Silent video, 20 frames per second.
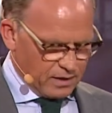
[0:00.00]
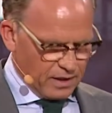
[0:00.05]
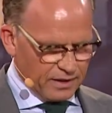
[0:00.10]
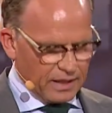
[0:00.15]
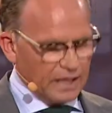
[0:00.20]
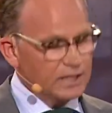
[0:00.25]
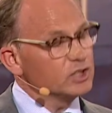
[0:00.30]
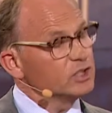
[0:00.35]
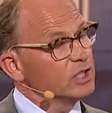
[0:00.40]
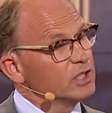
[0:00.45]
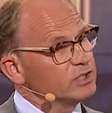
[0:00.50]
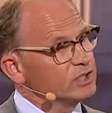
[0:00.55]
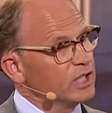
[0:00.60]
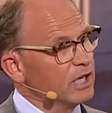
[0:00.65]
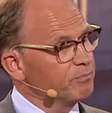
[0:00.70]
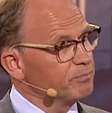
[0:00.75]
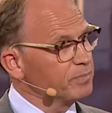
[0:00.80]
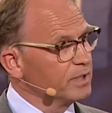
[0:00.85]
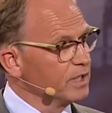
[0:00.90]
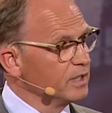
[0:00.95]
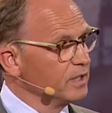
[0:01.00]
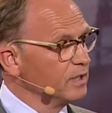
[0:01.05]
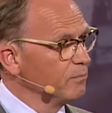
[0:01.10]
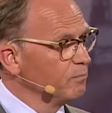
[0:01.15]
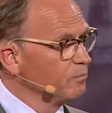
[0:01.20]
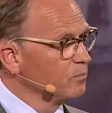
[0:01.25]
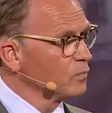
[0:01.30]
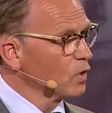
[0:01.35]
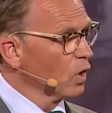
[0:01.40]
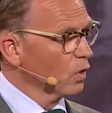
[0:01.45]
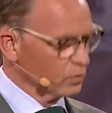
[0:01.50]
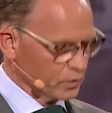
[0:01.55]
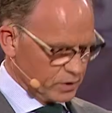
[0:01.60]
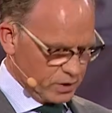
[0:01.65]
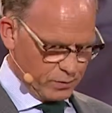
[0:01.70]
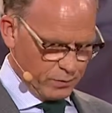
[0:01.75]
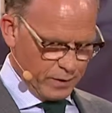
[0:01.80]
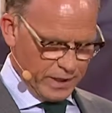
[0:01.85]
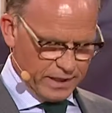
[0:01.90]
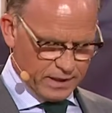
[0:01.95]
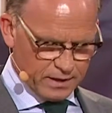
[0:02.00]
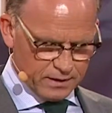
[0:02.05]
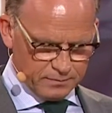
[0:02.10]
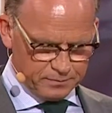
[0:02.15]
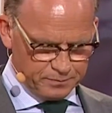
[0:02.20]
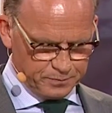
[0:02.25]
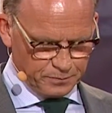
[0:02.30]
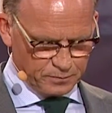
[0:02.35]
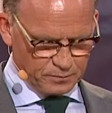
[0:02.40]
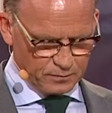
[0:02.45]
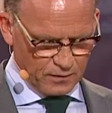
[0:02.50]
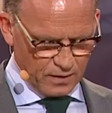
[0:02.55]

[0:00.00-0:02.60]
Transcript: The national champion of Sweden